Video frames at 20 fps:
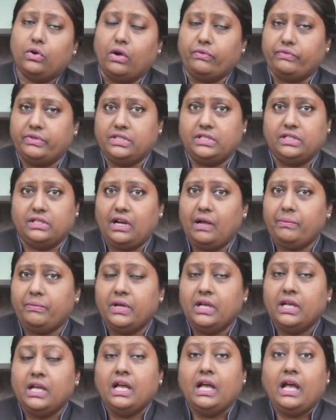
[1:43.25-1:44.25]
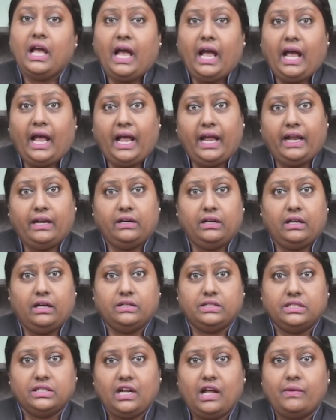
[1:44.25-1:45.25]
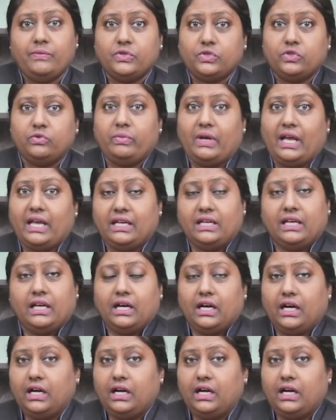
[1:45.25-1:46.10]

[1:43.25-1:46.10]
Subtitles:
coffee syrup. And tiramisu by